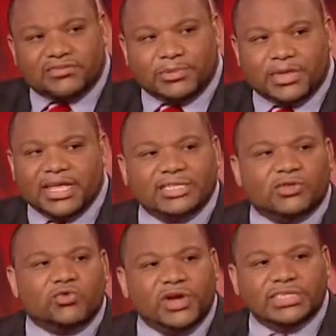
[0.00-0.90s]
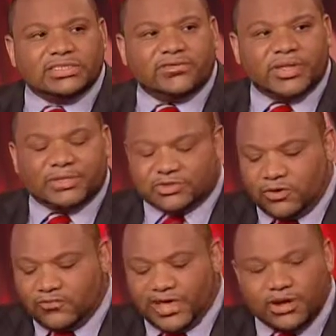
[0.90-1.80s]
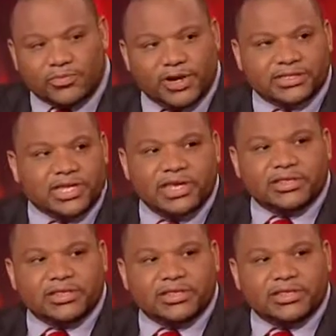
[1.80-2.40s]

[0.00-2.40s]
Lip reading: flipped yet. He has no reason to flip. There's no fingerprints.